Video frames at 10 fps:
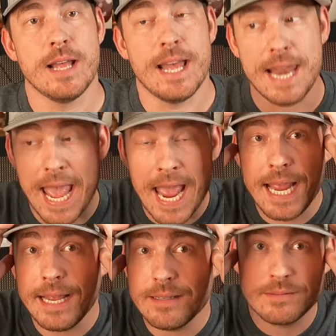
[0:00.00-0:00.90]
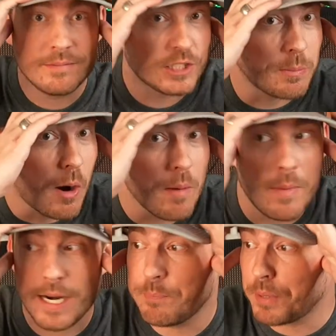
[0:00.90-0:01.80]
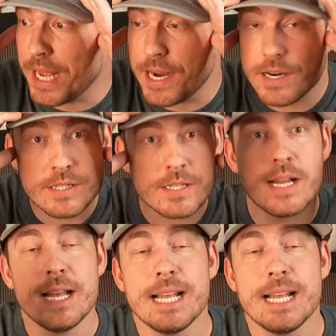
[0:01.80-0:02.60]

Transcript: And hey, smart money players,